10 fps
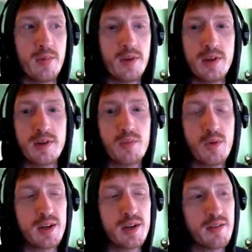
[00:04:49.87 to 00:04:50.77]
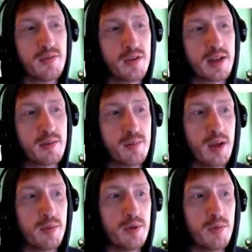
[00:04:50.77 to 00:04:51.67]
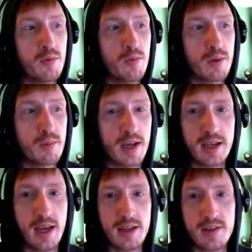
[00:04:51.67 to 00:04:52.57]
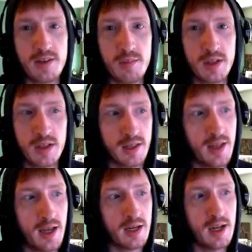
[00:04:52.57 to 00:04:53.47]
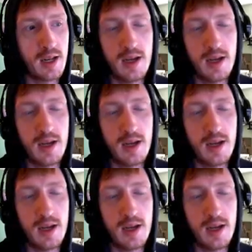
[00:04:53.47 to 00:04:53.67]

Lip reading: is what I feel like maybe we might get something like that.